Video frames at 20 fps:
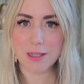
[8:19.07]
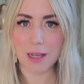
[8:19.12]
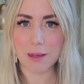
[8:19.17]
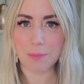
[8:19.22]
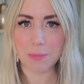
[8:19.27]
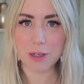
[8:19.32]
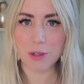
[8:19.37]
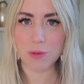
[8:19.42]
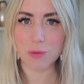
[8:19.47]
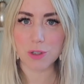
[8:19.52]
Like,
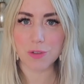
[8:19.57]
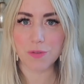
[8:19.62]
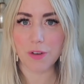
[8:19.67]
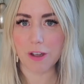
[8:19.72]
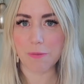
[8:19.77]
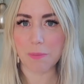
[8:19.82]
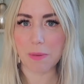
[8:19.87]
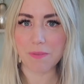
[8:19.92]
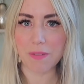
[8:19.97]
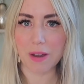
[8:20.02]
my 0 to
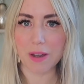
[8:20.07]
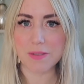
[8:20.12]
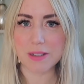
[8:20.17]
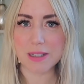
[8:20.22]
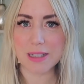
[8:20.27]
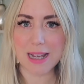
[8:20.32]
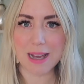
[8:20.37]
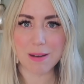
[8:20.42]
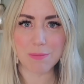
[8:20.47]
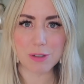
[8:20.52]
5, my 5
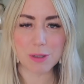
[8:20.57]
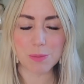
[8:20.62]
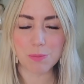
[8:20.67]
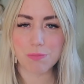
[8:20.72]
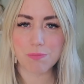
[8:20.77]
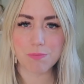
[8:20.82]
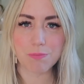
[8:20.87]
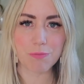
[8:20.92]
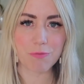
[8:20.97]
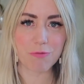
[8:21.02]
to 10 was
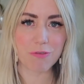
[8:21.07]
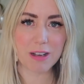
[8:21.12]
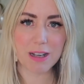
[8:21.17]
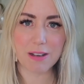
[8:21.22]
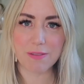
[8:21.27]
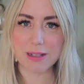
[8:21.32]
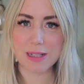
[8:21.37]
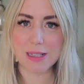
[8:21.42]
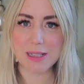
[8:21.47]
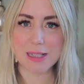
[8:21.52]

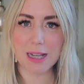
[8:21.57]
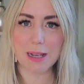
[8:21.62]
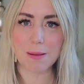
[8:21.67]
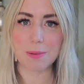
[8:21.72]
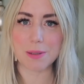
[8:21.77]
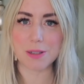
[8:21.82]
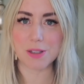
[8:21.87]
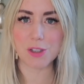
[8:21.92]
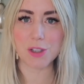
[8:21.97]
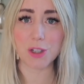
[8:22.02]
really, really
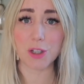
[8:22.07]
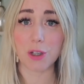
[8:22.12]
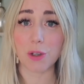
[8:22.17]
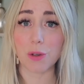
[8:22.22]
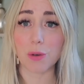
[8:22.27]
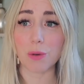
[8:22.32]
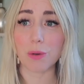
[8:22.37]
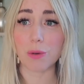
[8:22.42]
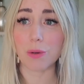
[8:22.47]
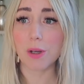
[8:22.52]
stable and
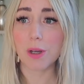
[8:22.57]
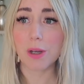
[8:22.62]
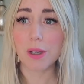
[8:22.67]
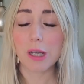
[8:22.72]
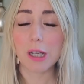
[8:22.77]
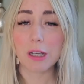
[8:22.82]
secure.